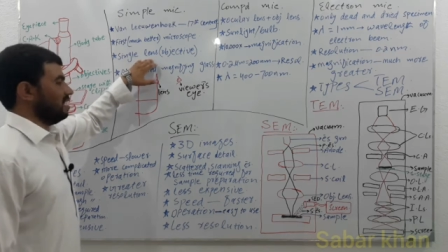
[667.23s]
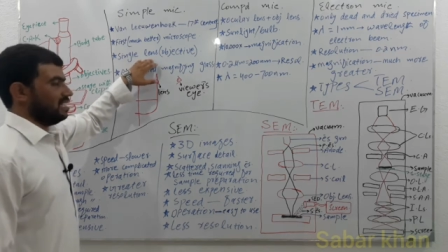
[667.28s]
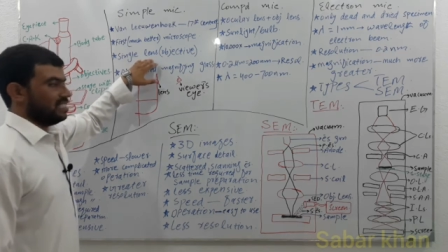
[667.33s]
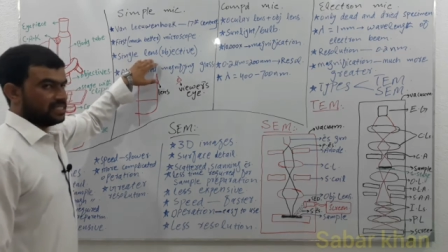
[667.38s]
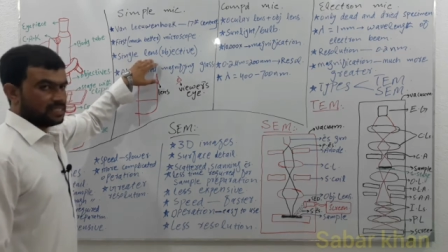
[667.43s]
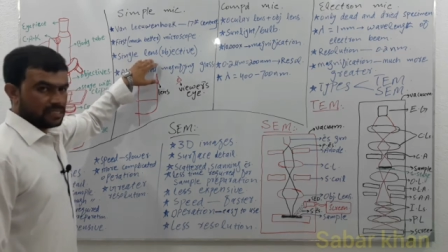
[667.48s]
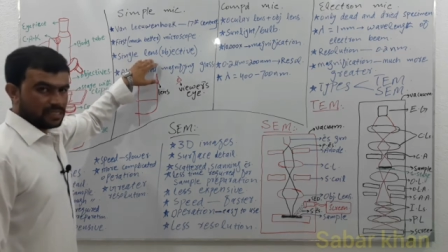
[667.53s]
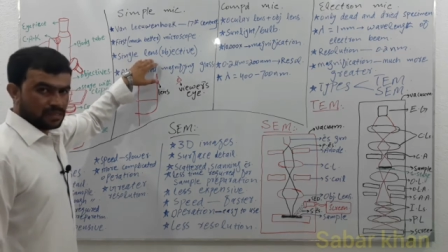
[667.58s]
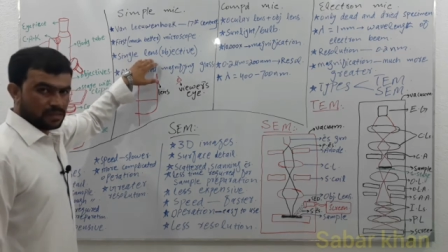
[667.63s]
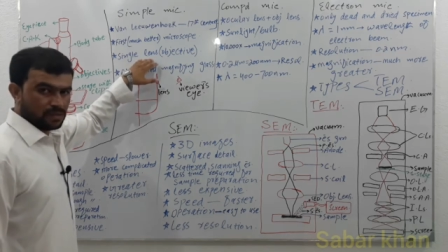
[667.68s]

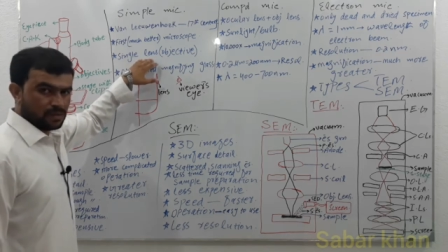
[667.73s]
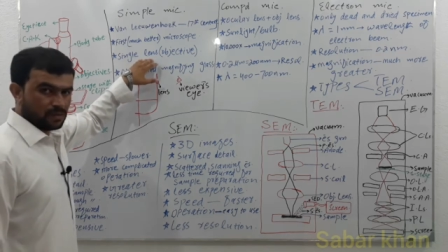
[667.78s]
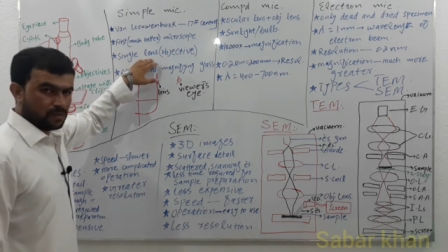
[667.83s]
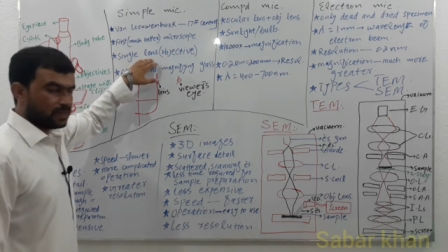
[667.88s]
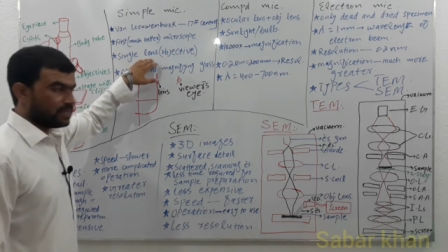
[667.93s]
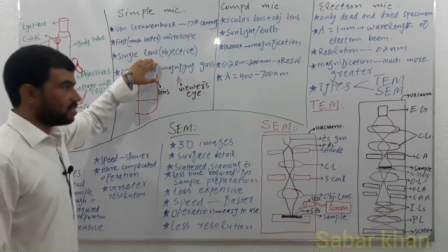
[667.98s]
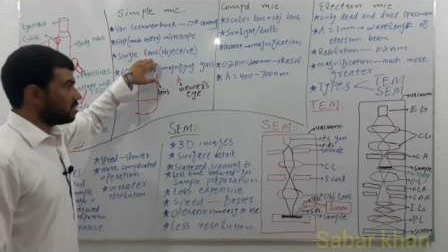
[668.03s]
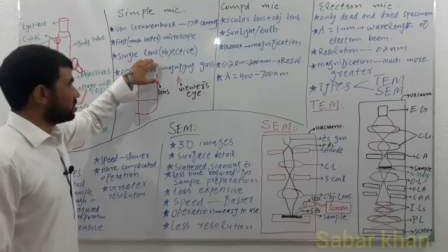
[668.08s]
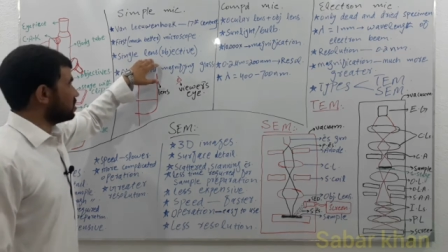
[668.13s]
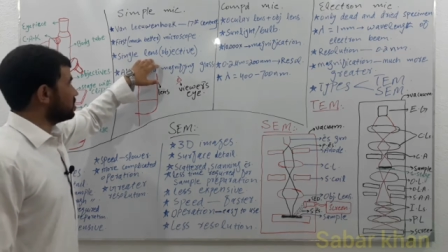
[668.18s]
lens
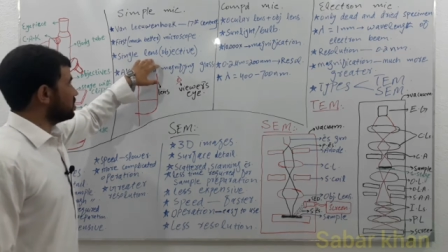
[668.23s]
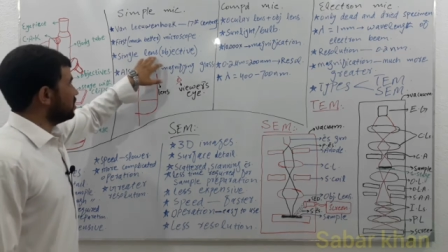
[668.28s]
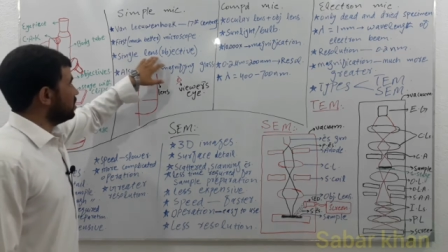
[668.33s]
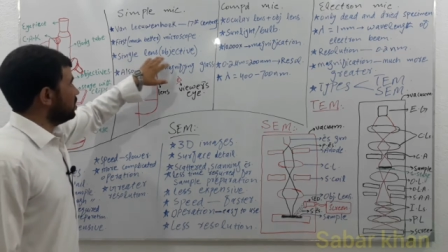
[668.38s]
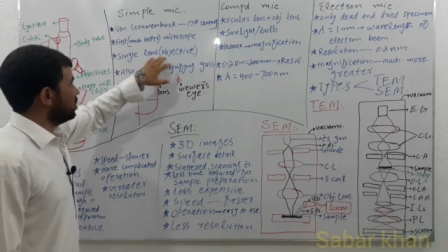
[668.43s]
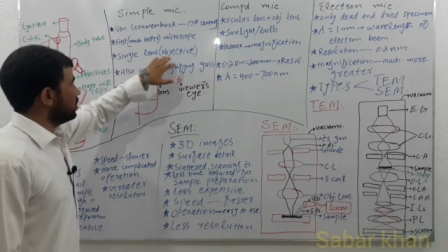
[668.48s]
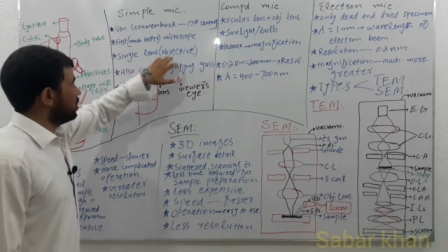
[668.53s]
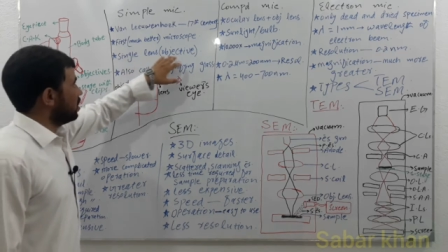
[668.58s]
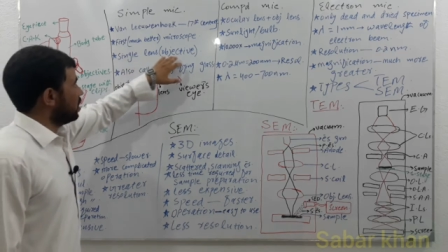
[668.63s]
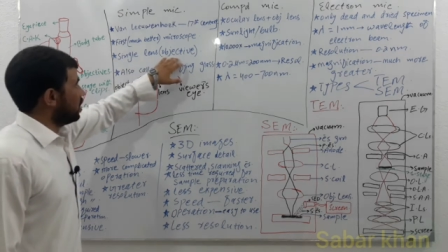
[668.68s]
which is the
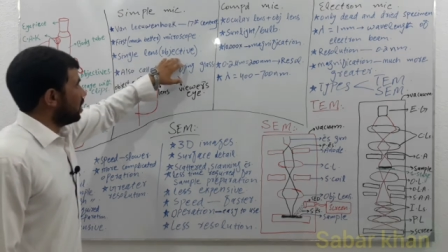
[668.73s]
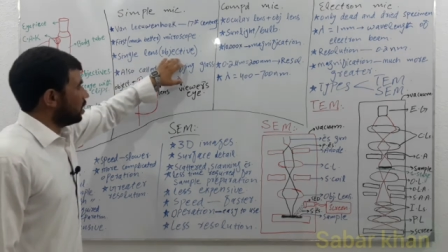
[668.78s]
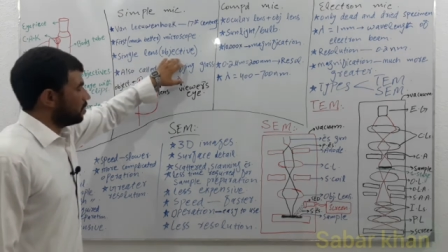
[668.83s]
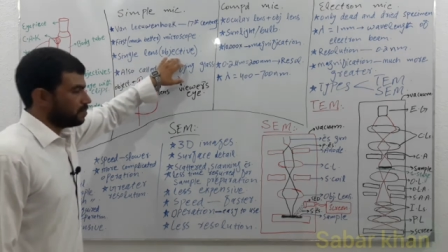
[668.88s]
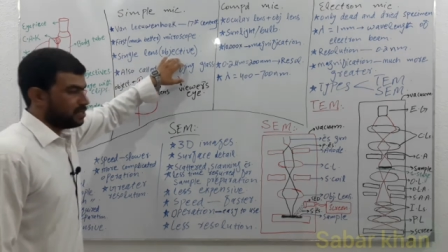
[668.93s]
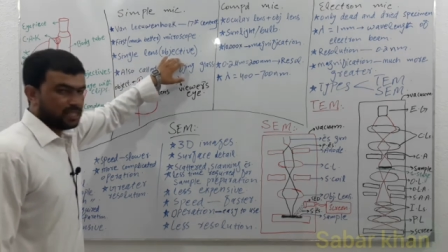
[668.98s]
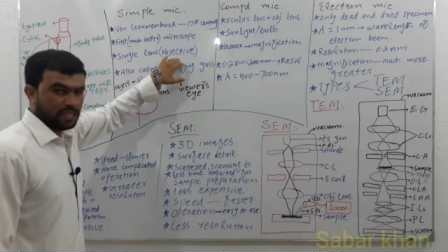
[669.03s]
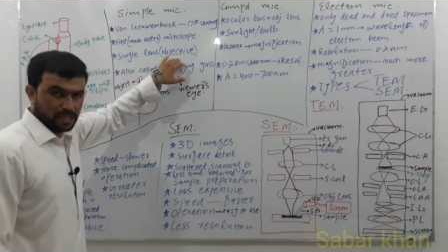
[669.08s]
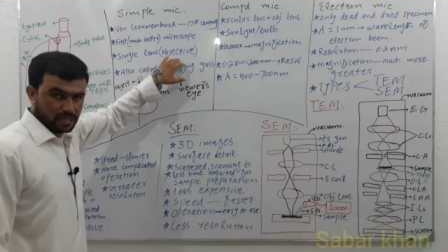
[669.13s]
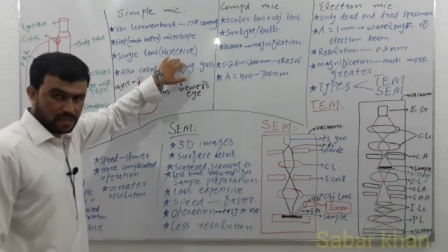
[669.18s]

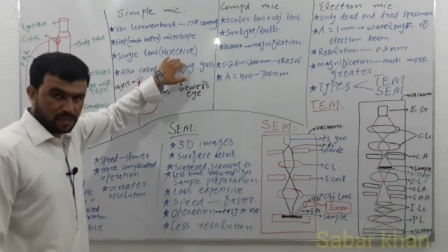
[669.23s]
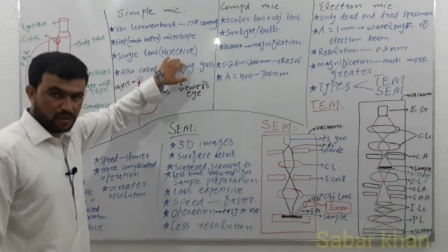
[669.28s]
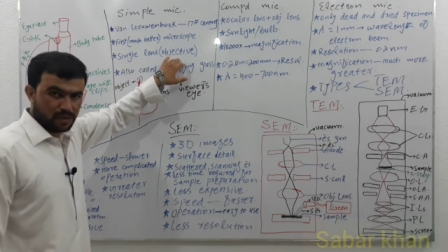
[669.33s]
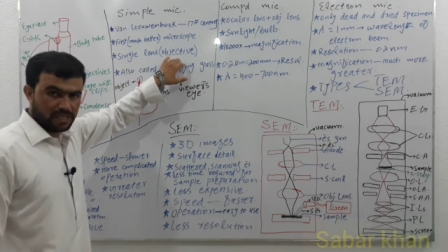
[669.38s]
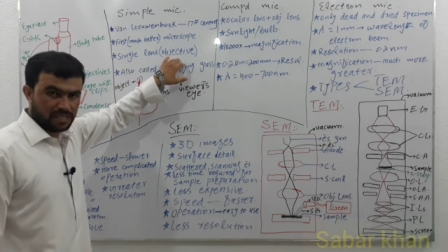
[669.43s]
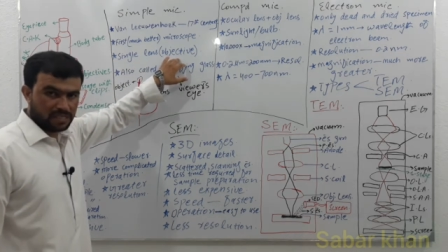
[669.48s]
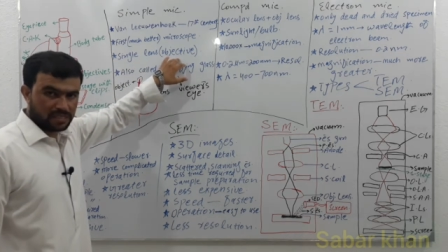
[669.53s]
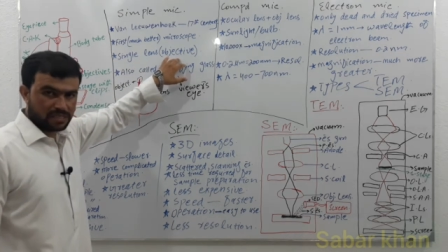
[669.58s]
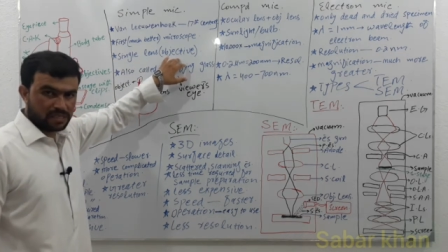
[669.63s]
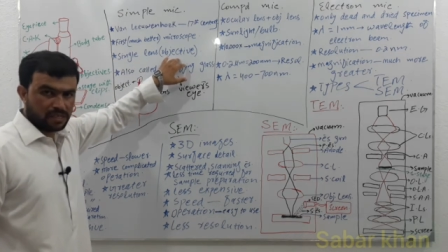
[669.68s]
objective
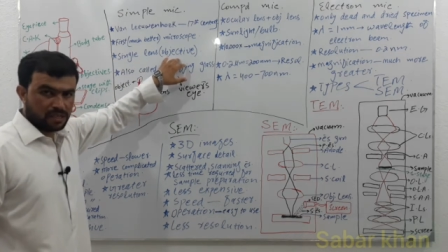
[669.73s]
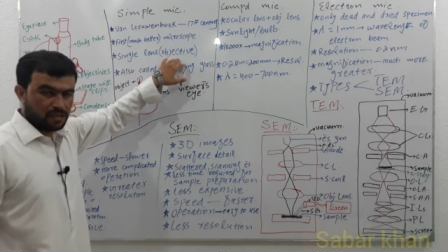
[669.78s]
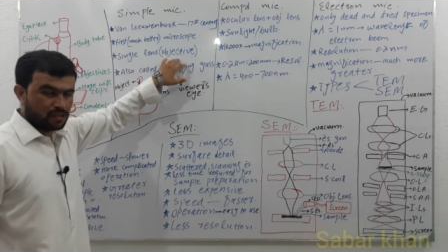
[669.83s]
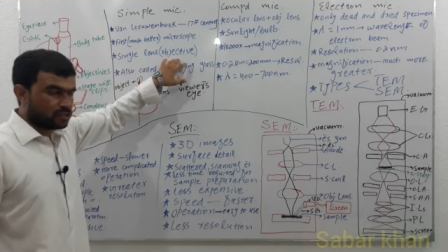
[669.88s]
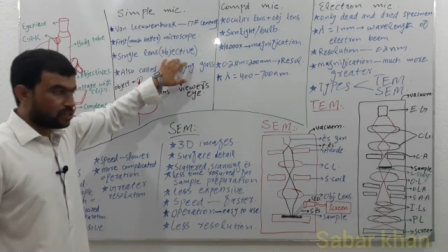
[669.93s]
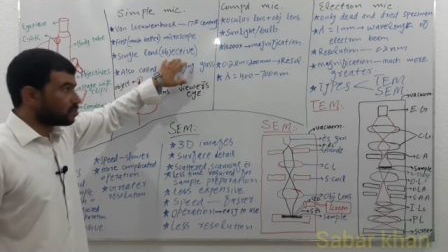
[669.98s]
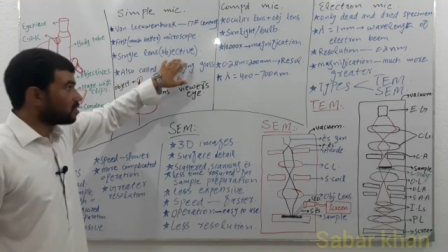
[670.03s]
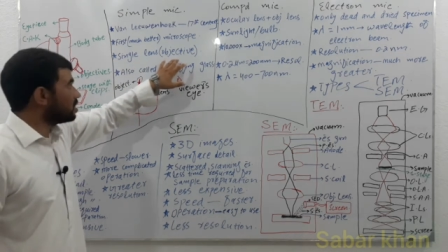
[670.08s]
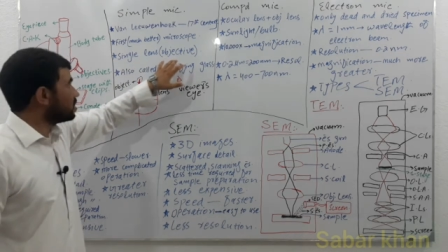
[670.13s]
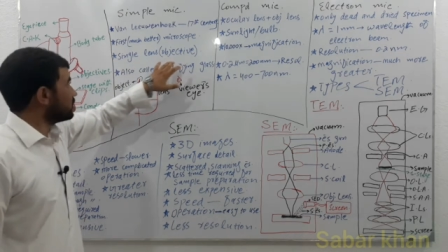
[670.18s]
lens
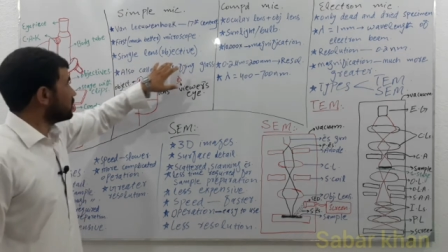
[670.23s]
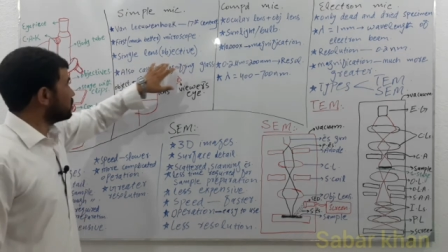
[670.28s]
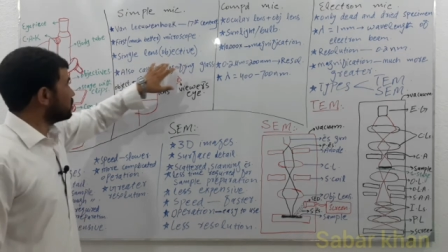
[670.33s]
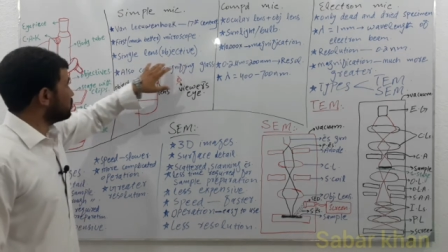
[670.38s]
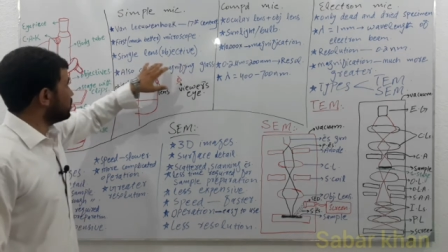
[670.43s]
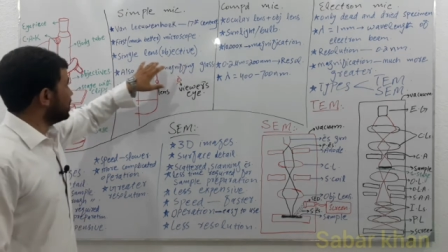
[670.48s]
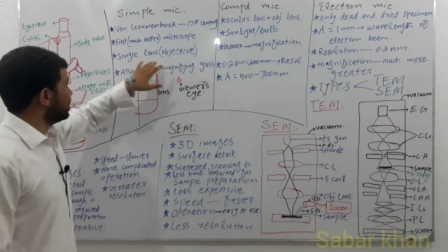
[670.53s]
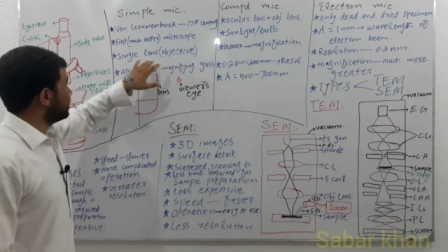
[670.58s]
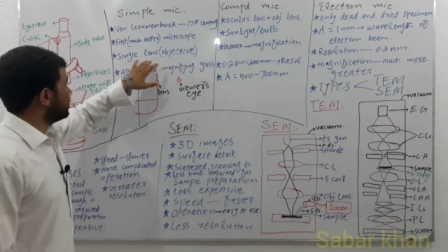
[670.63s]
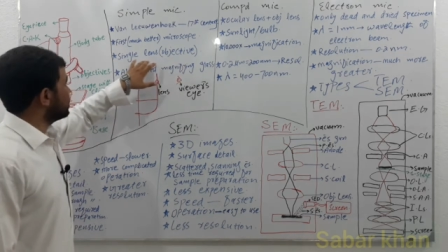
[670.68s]
so that is
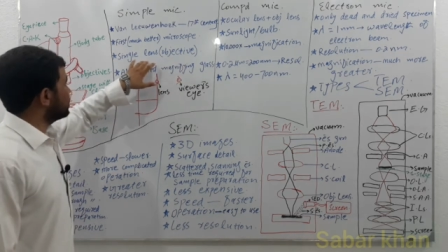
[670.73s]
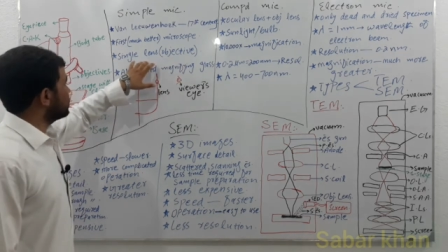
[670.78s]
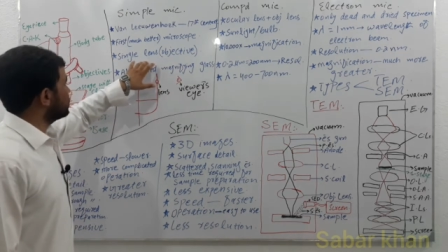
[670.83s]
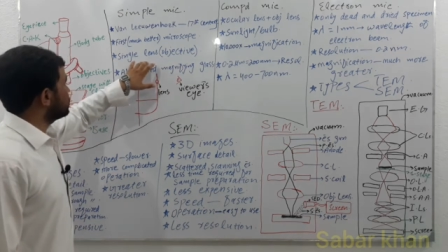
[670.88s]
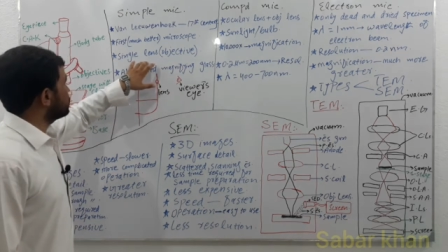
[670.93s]
why it is